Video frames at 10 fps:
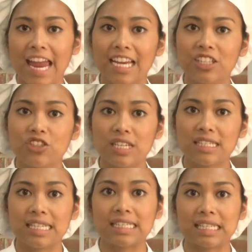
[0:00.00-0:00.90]

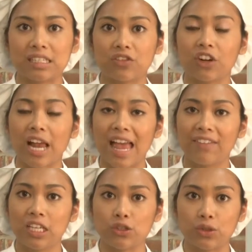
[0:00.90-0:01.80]
HDC stands for
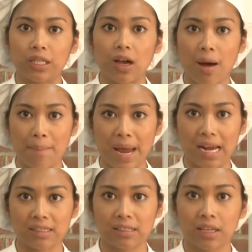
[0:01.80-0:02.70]
Heavy Duty
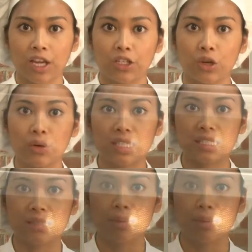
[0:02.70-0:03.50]
Compact. Note its